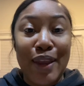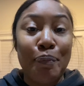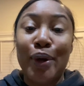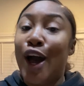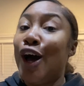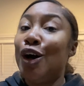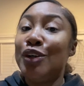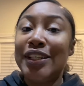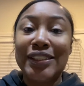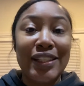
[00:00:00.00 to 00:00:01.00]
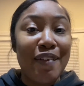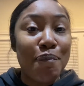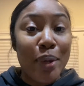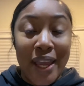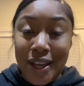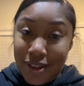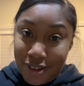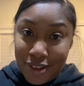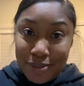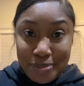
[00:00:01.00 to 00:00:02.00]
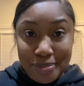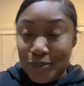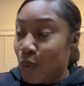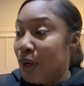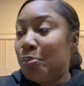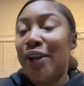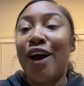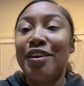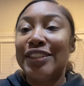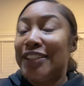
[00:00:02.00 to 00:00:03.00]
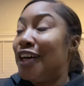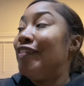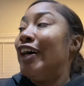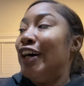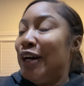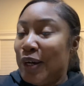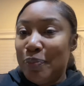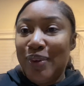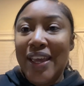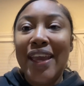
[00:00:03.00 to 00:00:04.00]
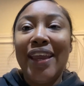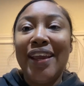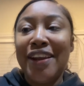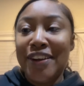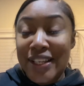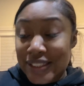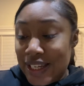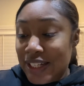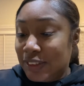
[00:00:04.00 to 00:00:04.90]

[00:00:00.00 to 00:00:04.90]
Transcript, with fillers: and put all this stuff back up. Well, put all this stuff up in their designated